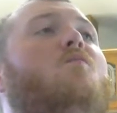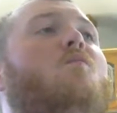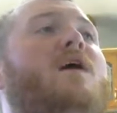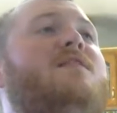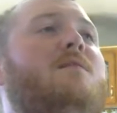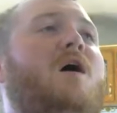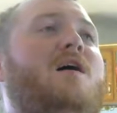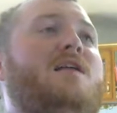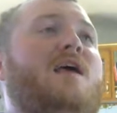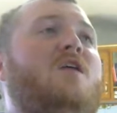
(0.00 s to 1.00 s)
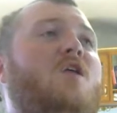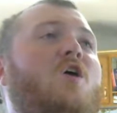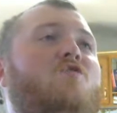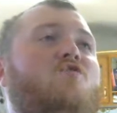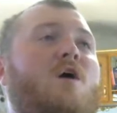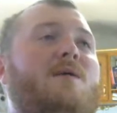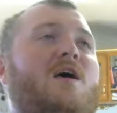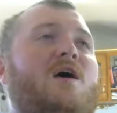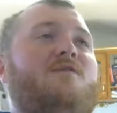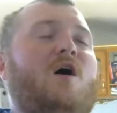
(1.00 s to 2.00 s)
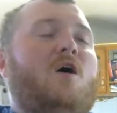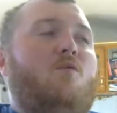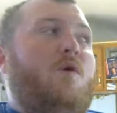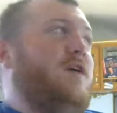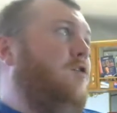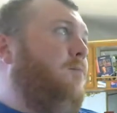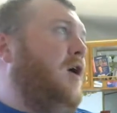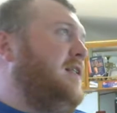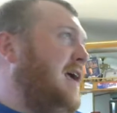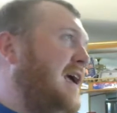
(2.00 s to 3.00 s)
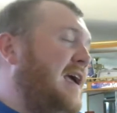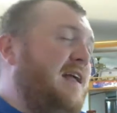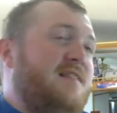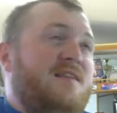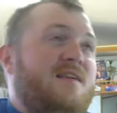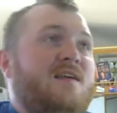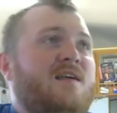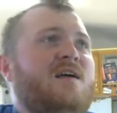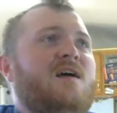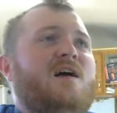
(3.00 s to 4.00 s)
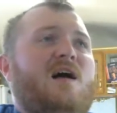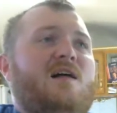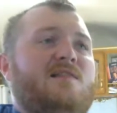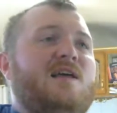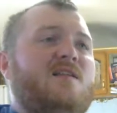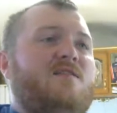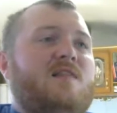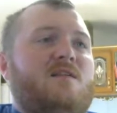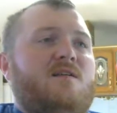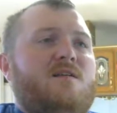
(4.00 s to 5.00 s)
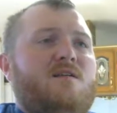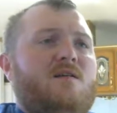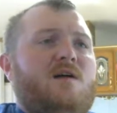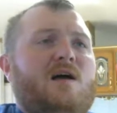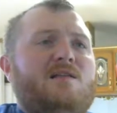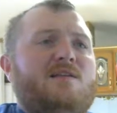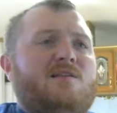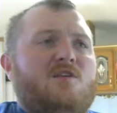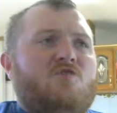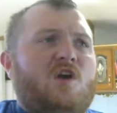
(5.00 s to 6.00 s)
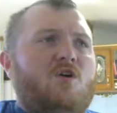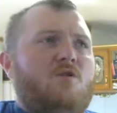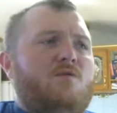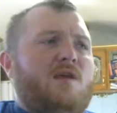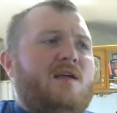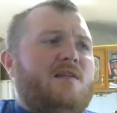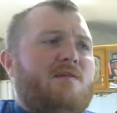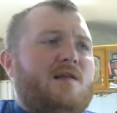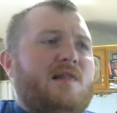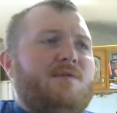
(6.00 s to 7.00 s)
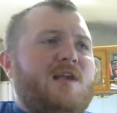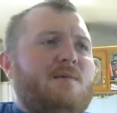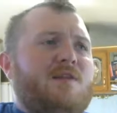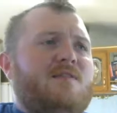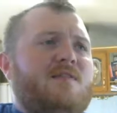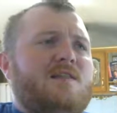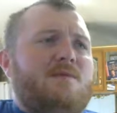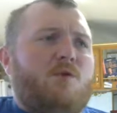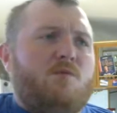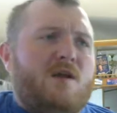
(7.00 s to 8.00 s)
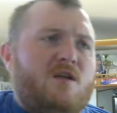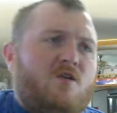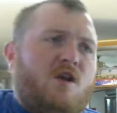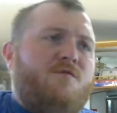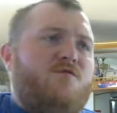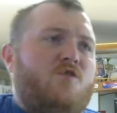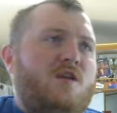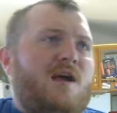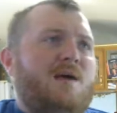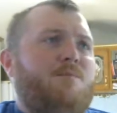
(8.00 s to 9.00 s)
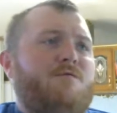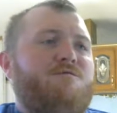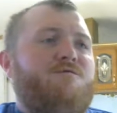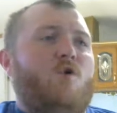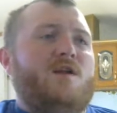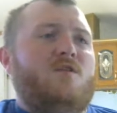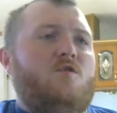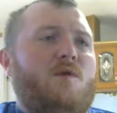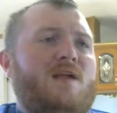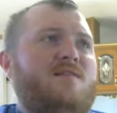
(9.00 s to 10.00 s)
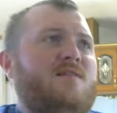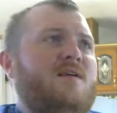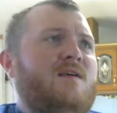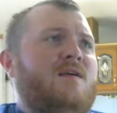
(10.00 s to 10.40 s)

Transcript: Wednesday morning. And it's time now for a weather report and latest on Gaston as of 11 a.m. at 16.1 in the north, 39.4 to the west.